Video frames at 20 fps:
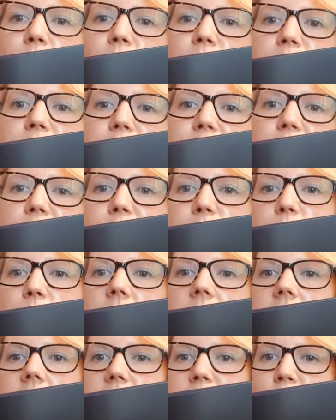wand that
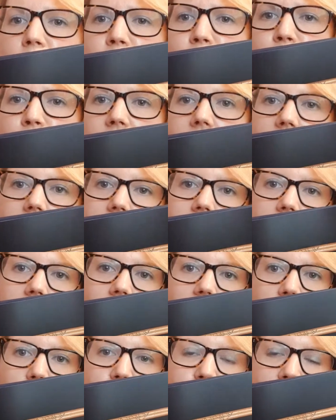we know and
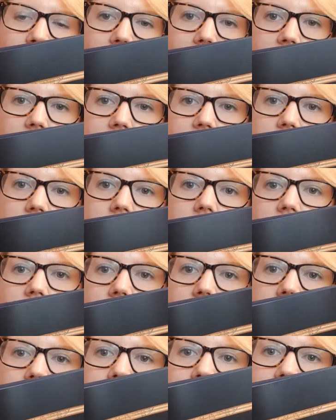love and
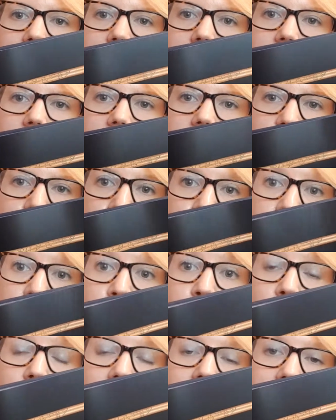you
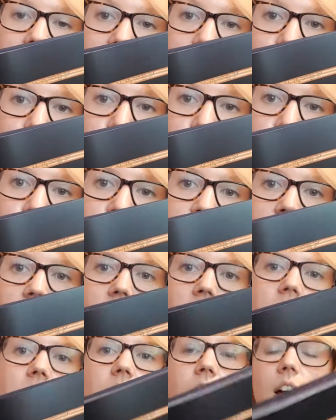can buy in the studio